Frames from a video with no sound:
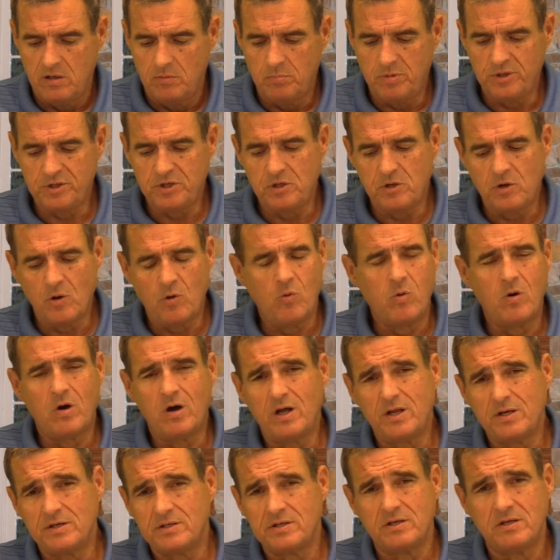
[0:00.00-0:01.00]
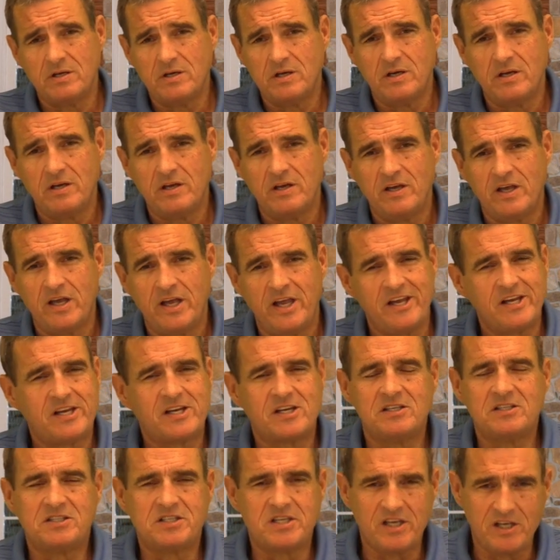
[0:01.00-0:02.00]
But you know what? He
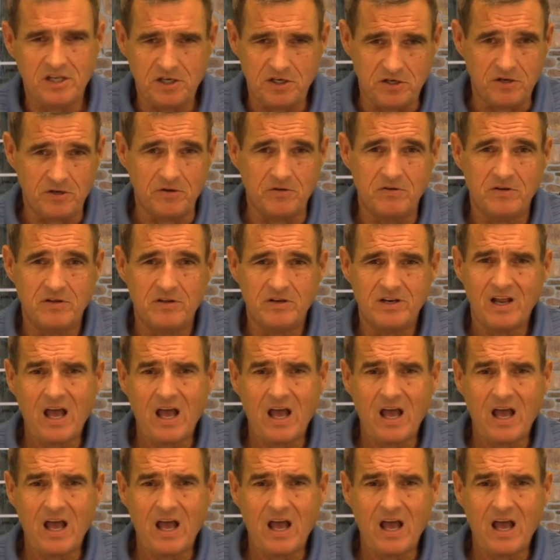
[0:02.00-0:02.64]
continued.